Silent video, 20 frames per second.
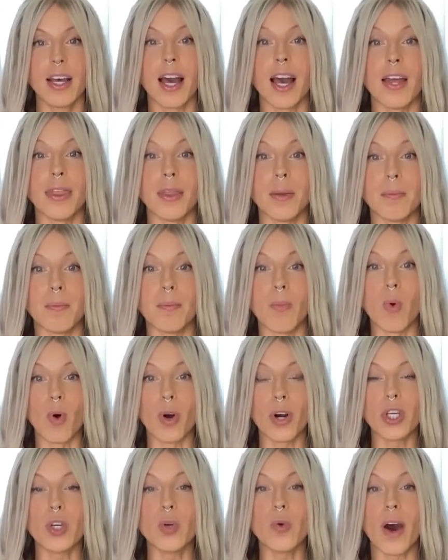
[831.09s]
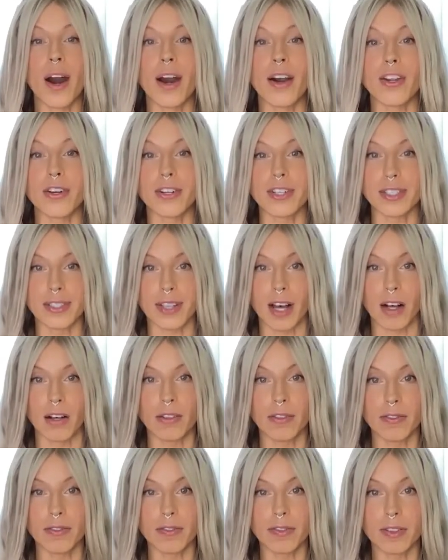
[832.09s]
And the more you are
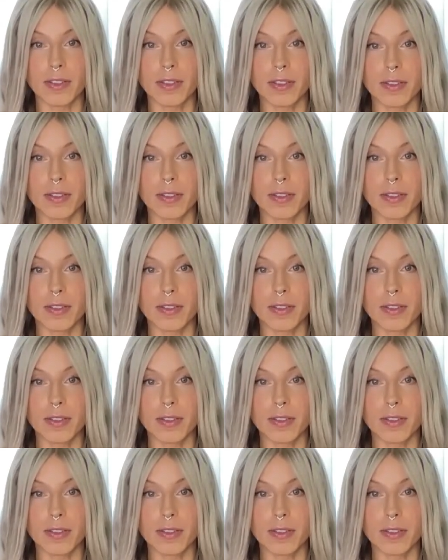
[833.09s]
yourself,